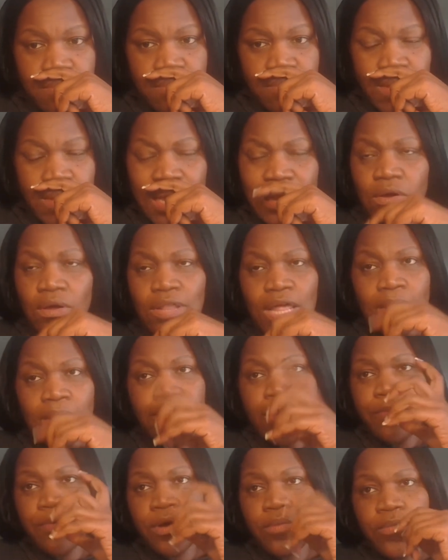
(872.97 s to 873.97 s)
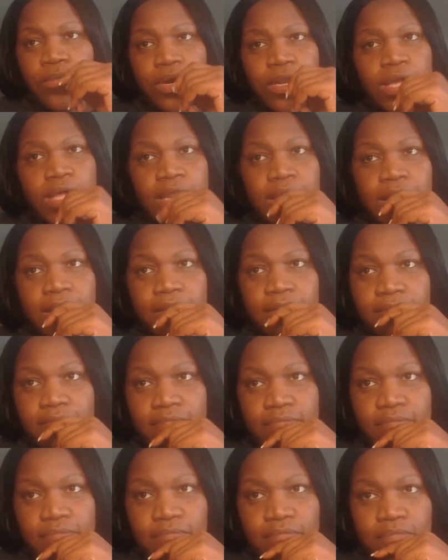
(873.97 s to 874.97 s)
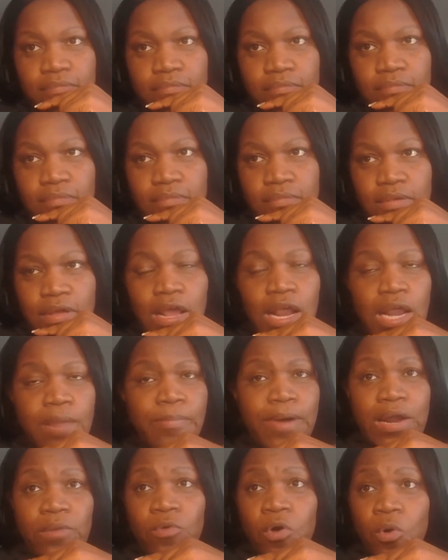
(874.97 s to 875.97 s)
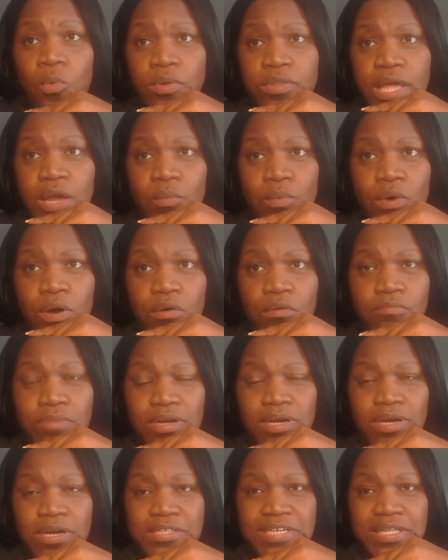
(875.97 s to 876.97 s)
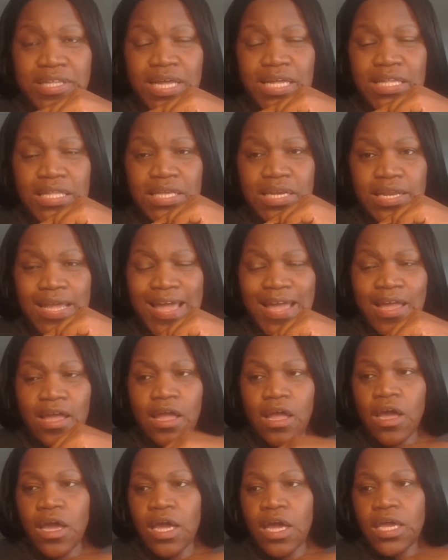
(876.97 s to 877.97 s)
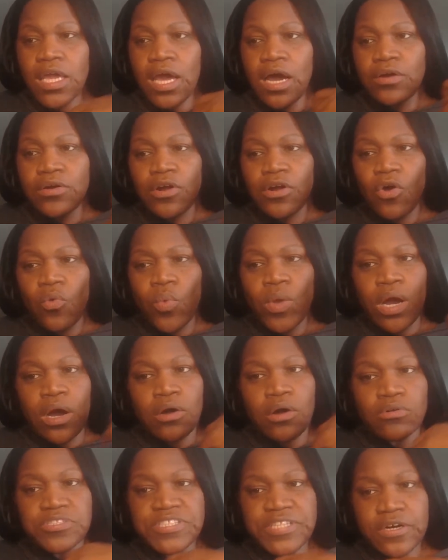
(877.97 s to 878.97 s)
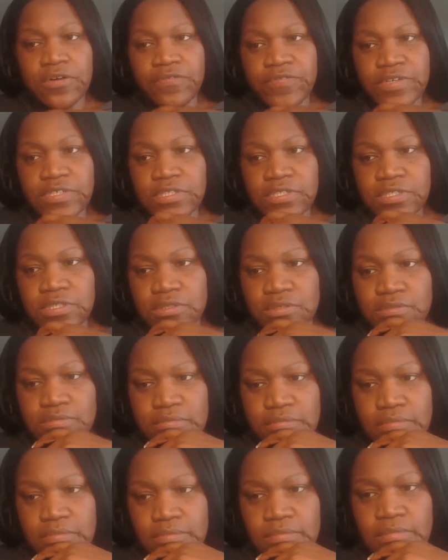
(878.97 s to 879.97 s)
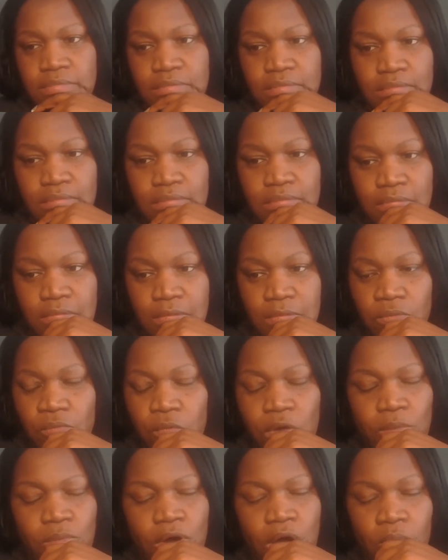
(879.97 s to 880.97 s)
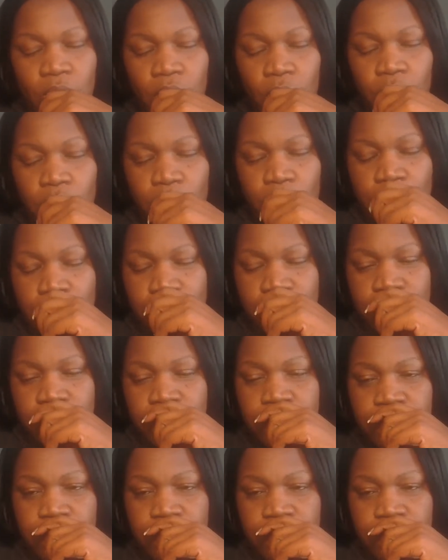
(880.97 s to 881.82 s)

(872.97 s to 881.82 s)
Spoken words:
I know a lot of people don't want to hear that. Everybody want what they want because at the end of the day, y'all know we all selfish. We want what we want.